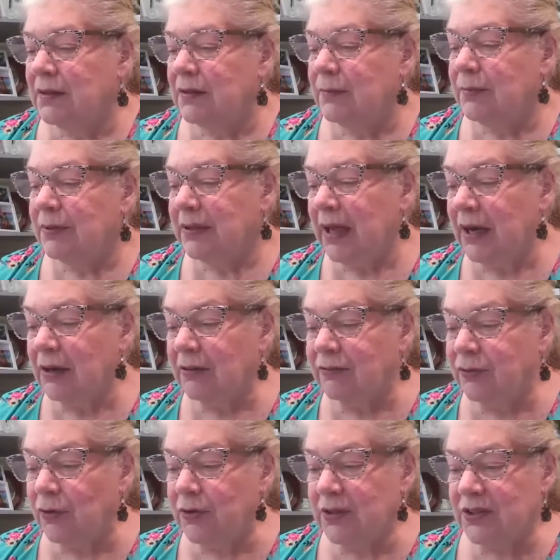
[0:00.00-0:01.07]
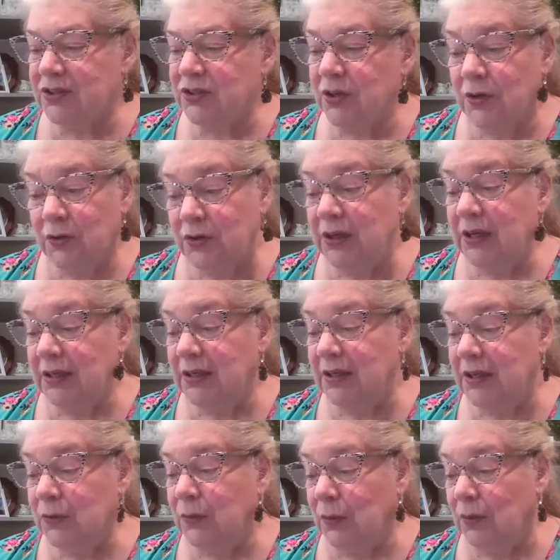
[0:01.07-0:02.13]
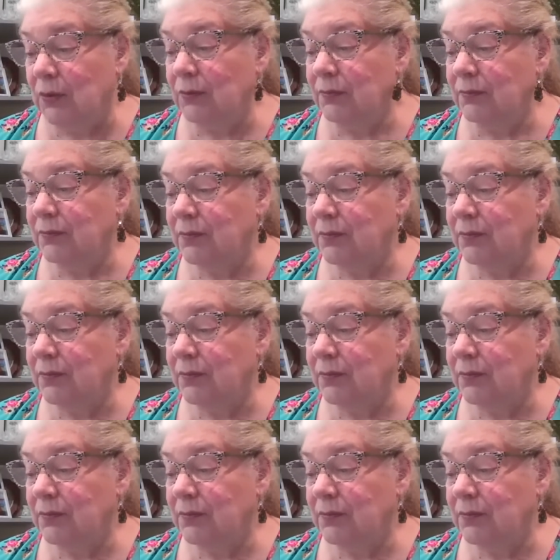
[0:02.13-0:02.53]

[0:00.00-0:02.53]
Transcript: But not all forests are created equal.